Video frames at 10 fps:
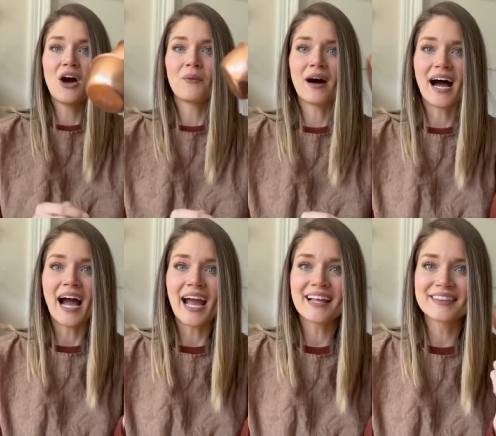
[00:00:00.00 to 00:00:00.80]
Well,
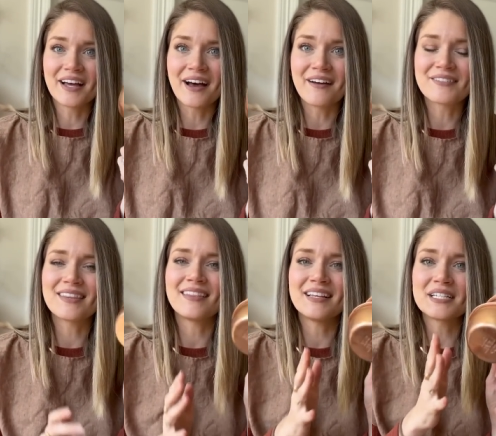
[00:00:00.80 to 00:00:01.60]
I loved
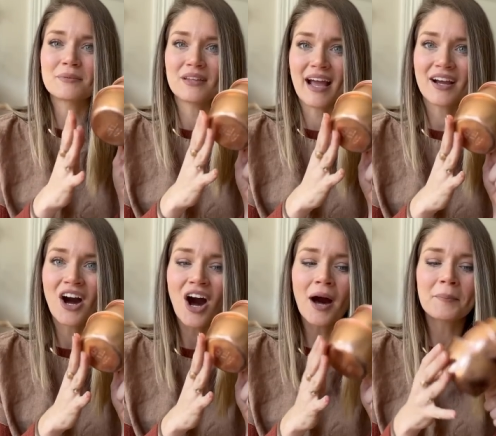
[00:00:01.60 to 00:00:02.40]
that these were that
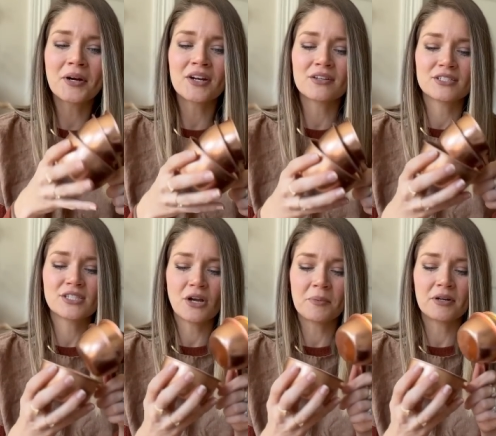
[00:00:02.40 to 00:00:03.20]
copper. They're
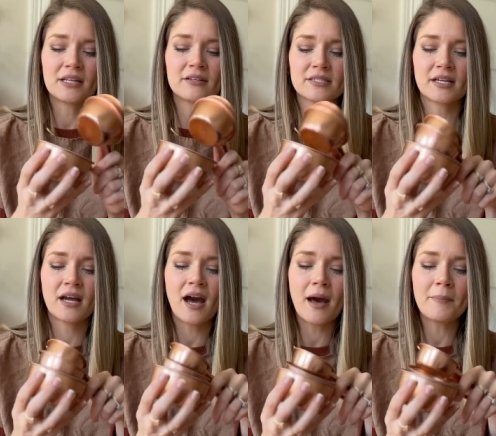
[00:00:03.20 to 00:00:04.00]
so pretty. There's a
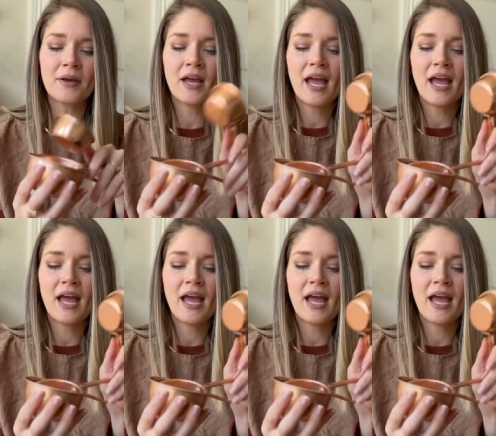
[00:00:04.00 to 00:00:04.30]
cup,